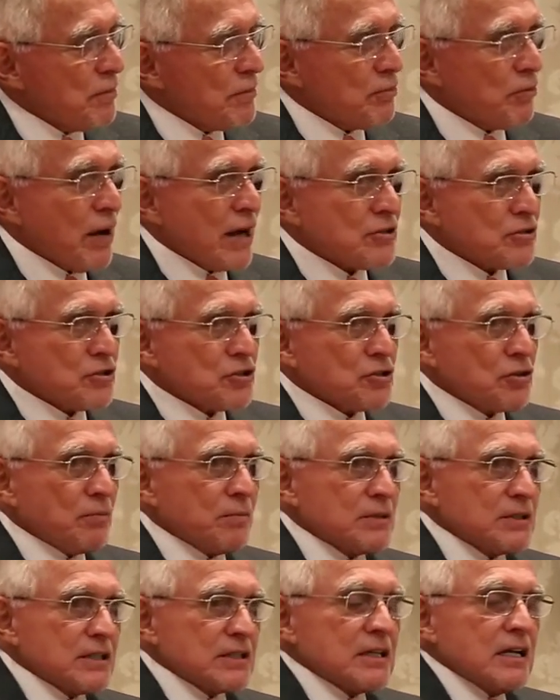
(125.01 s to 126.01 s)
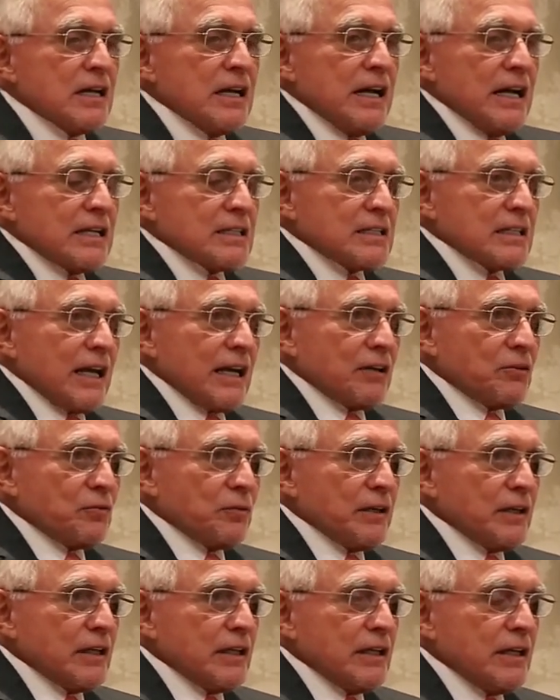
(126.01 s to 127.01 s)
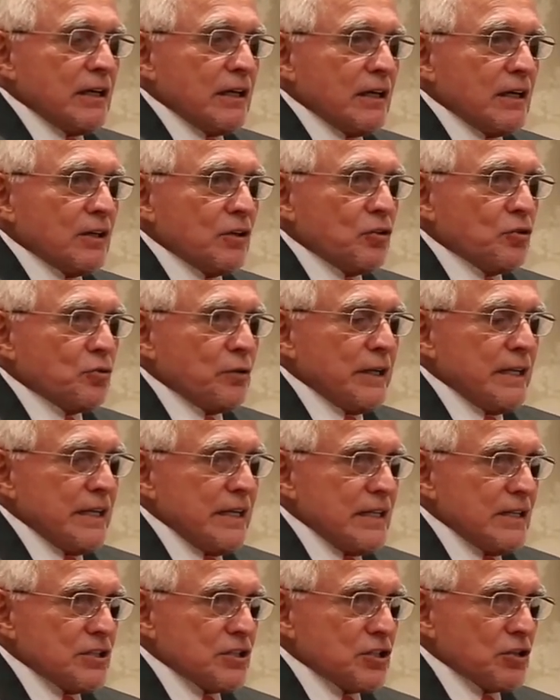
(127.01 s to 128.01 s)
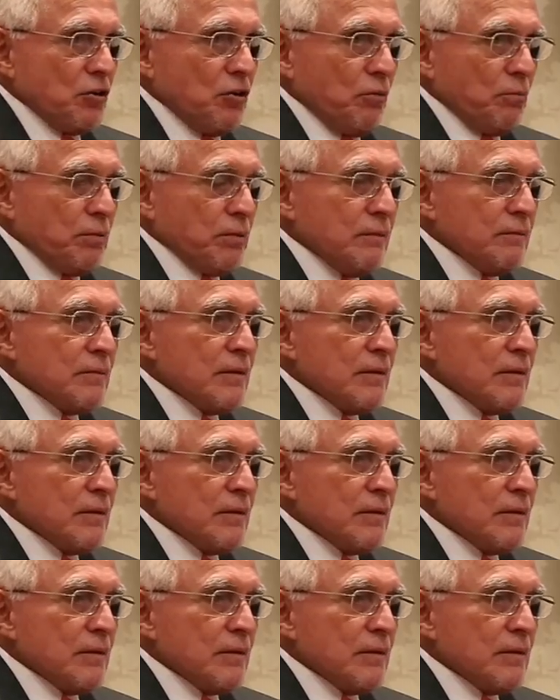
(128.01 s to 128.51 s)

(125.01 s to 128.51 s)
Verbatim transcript: And Baraxo soap is this, it's like really uh, gritty soap,